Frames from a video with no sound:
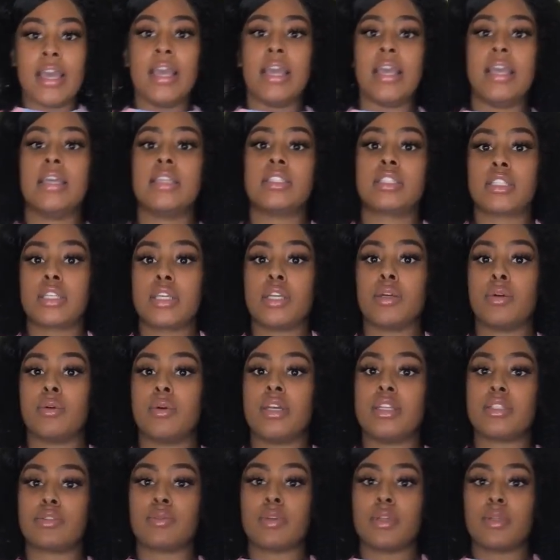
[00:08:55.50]
It's cute.
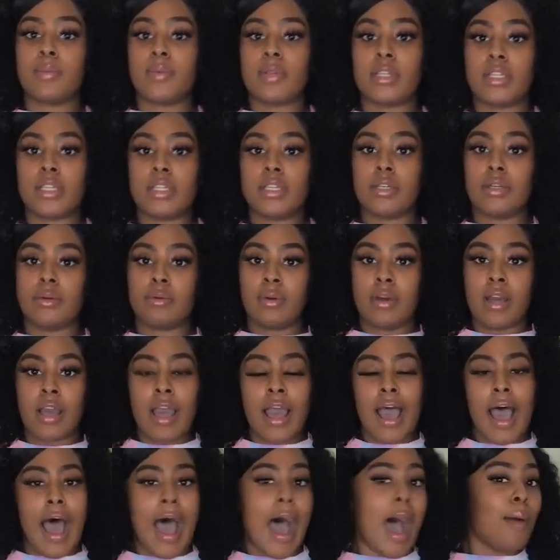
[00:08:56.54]
It's really, really cute.
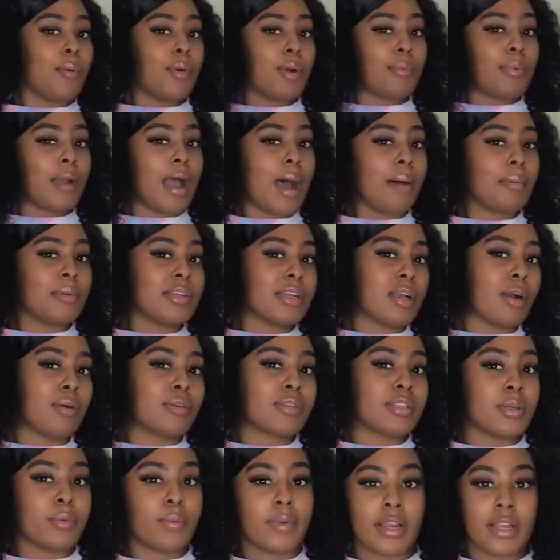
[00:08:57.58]
I would probably
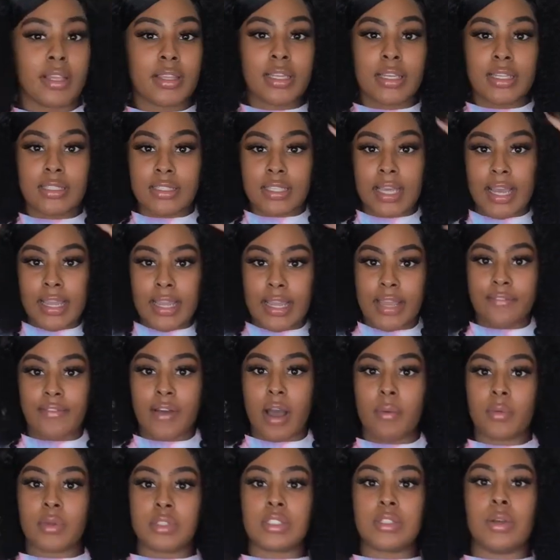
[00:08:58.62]
only wear this, like, if I
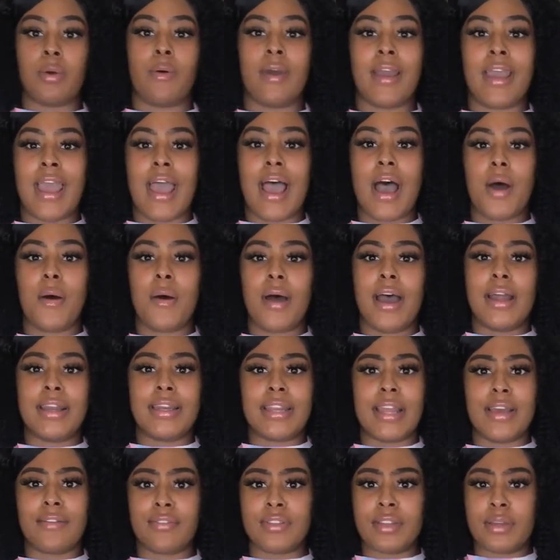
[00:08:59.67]
was going out. I
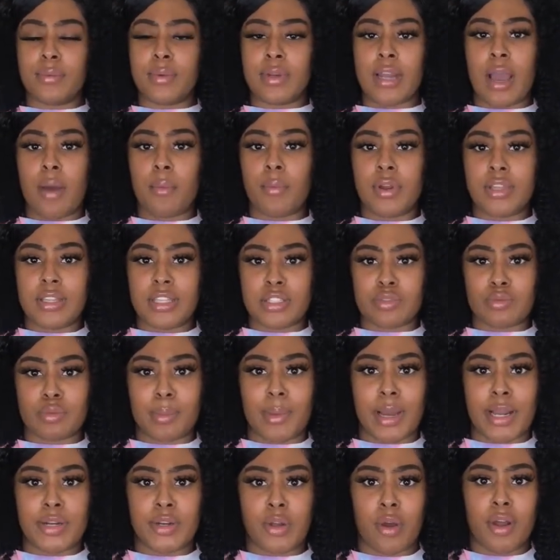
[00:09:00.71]
definitely would not wear this with
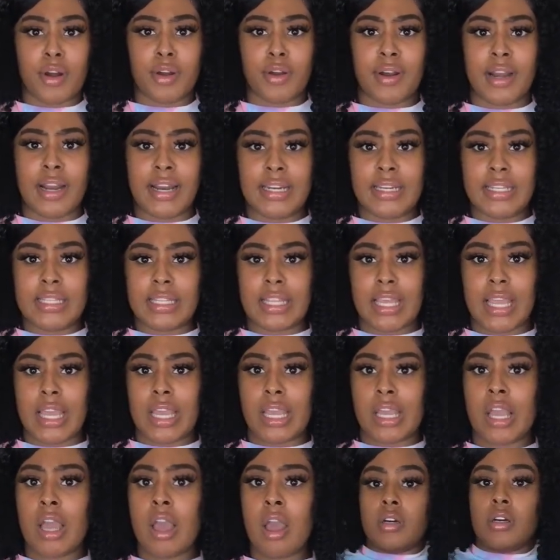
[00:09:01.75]
my daughter or
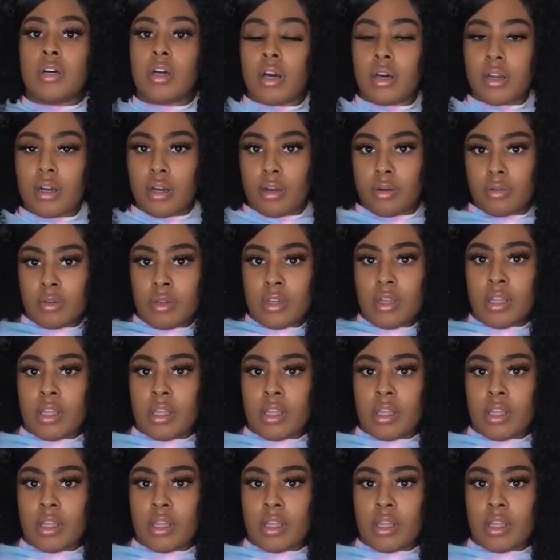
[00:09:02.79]
anything. Like, hold on.